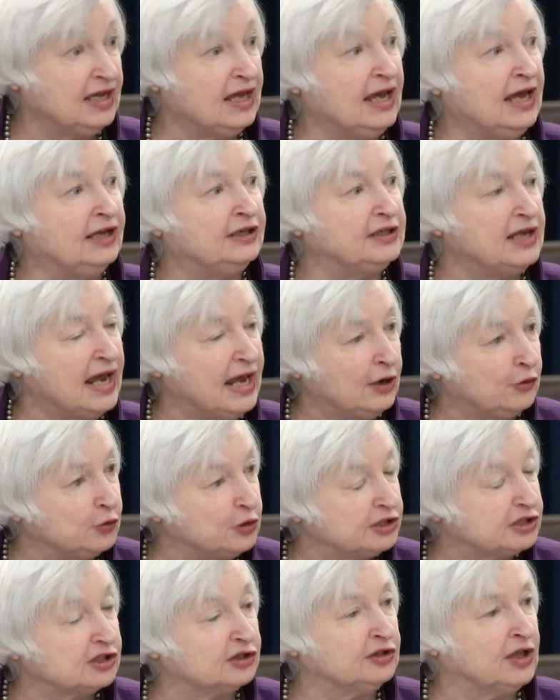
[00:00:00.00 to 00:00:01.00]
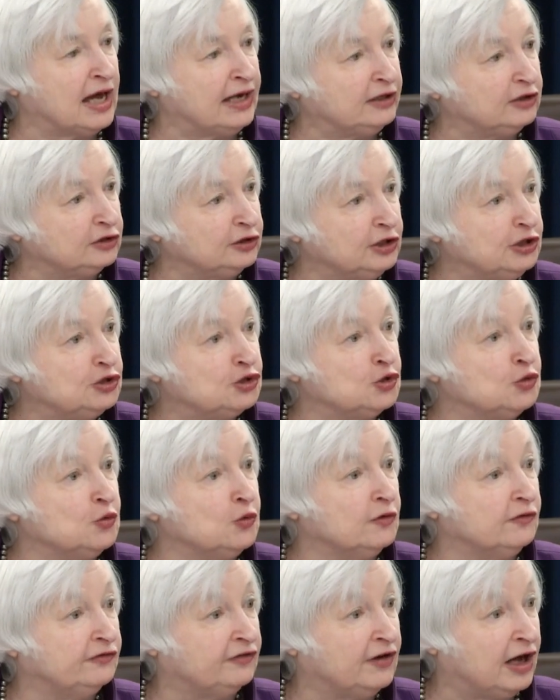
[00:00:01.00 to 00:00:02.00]
and how it's likely to
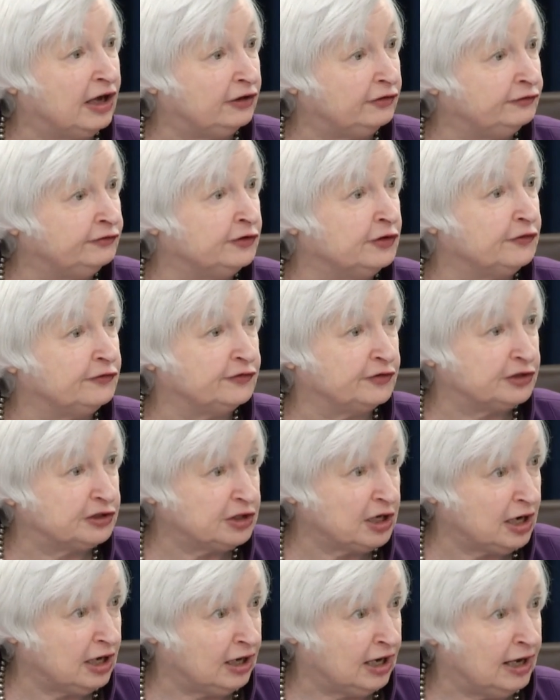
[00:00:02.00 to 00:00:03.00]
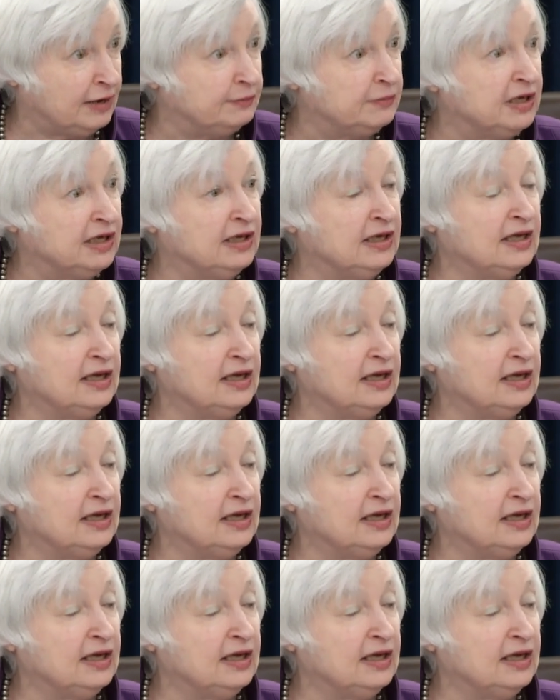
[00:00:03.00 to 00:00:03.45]
evolve over time.